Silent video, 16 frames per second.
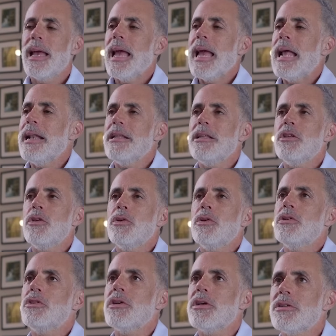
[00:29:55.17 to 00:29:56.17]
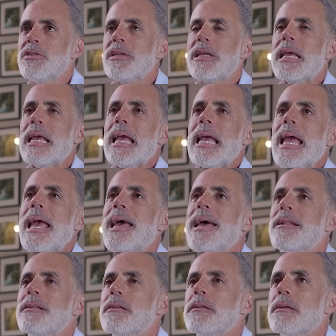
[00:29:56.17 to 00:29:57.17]
And you just
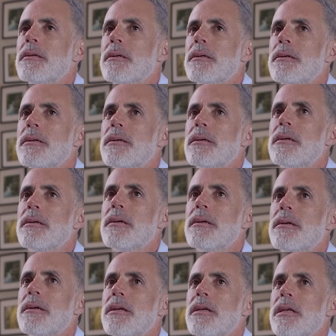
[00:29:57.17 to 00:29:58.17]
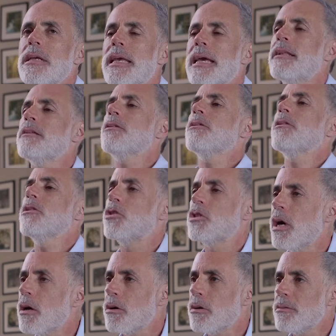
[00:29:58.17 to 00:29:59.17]
can't get into their
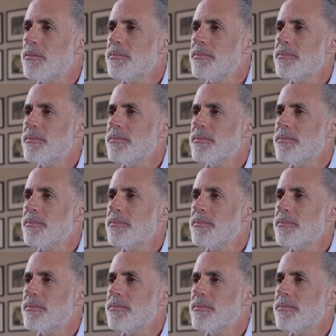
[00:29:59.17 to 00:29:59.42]
jungle.